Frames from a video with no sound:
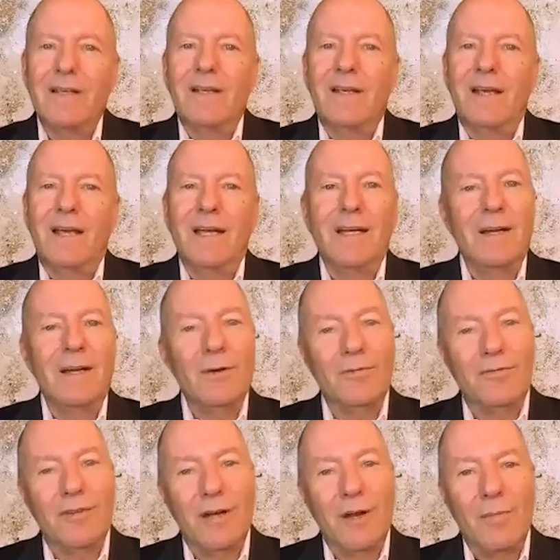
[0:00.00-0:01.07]
and a new
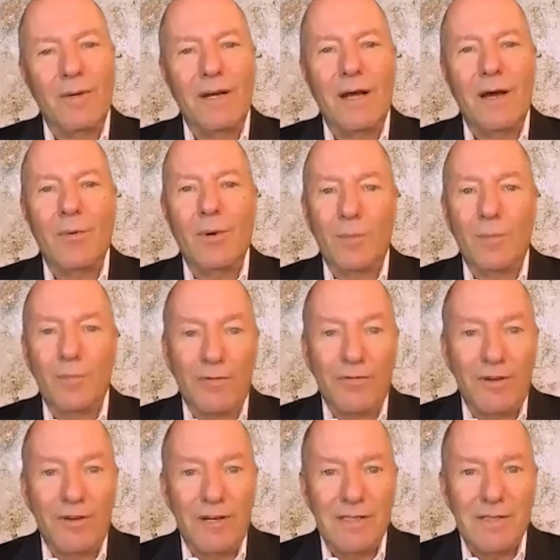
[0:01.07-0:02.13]
phenomena where
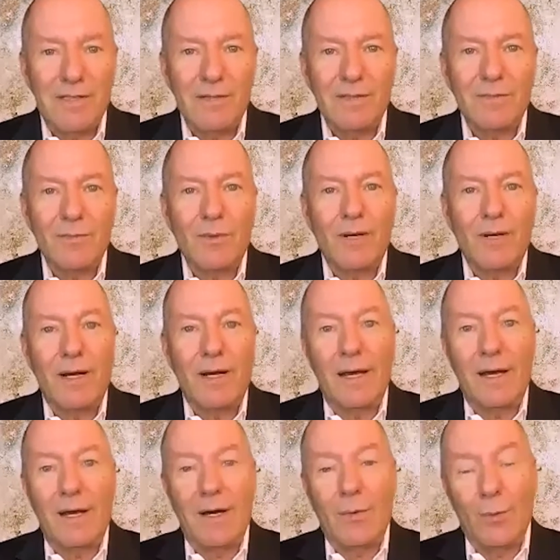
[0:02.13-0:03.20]
professors were
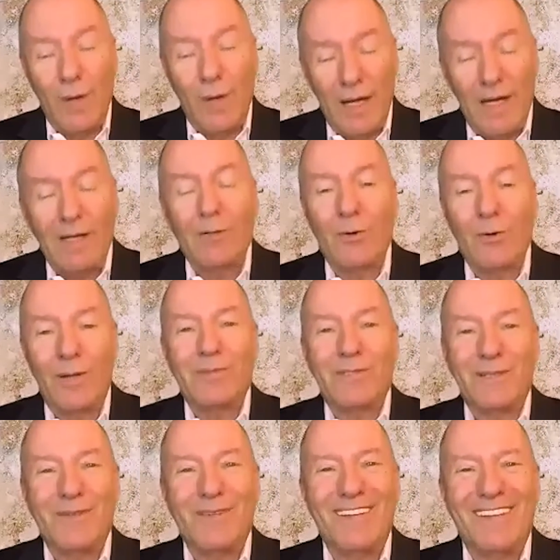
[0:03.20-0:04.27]
willing to help
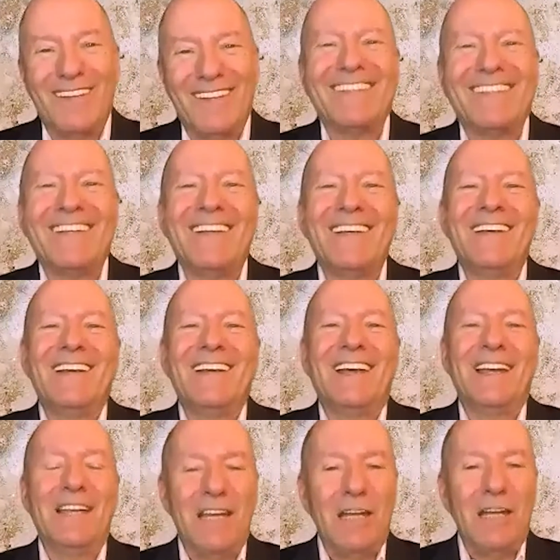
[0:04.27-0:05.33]
students
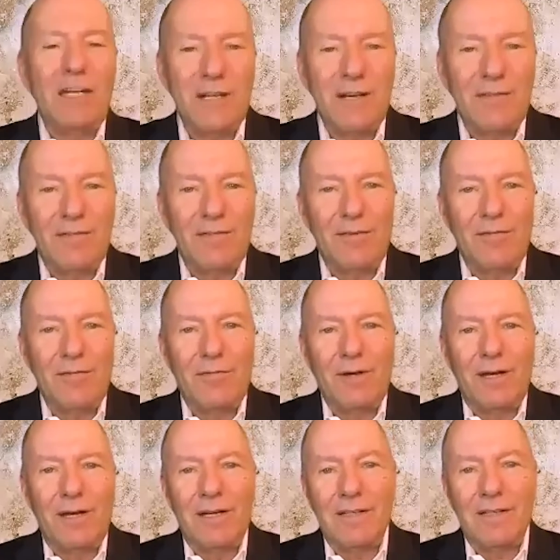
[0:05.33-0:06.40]
and teach them for free.
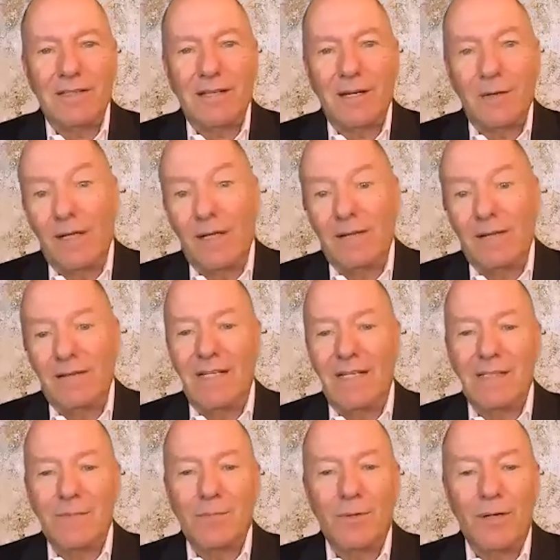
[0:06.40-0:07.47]
And they said, well,
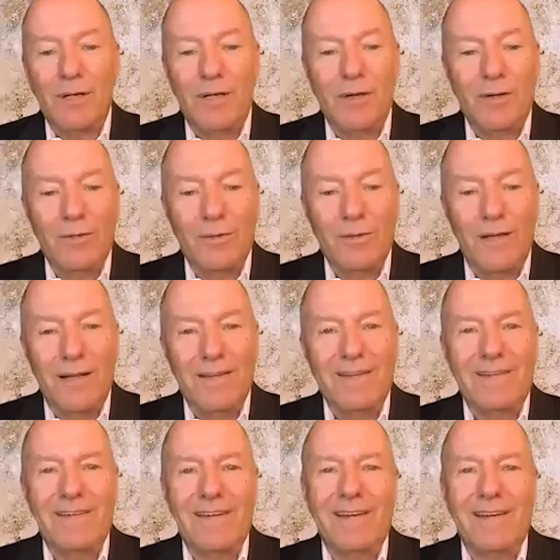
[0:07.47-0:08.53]
let's put it all
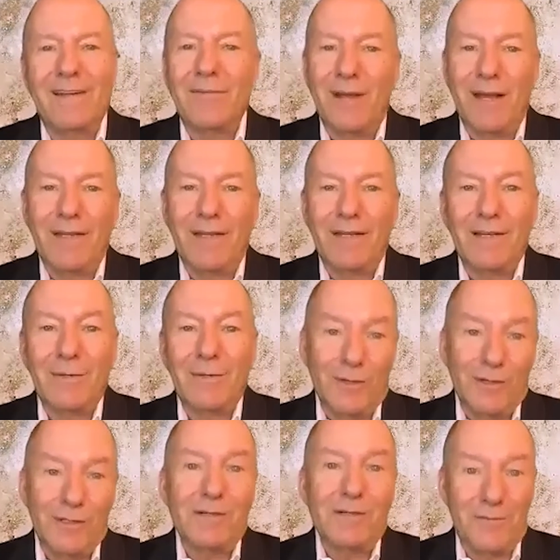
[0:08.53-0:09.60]
together and create a
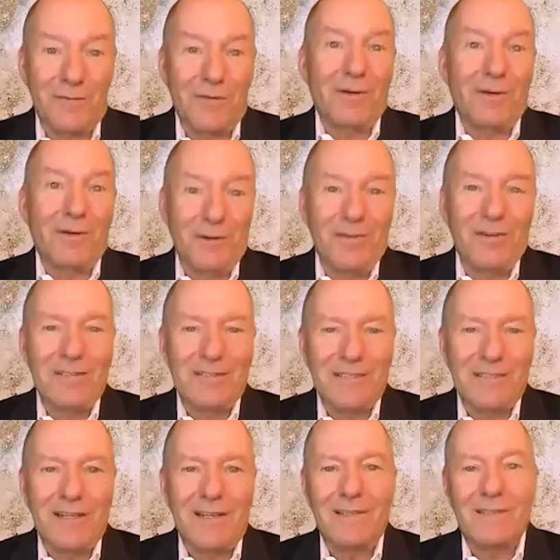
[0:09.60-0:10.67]
tuition-free
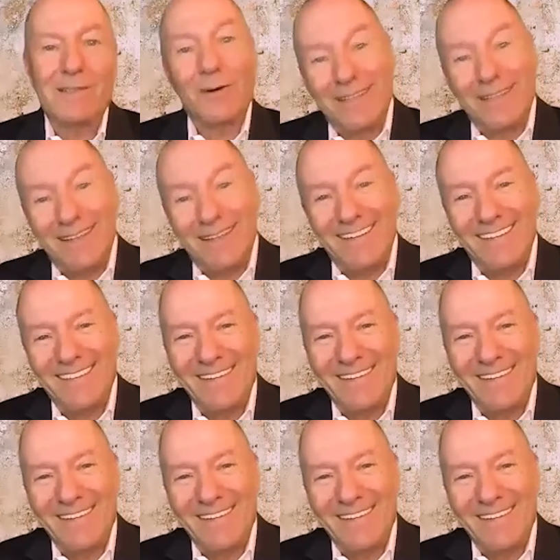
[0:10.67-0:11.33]
university. So I did.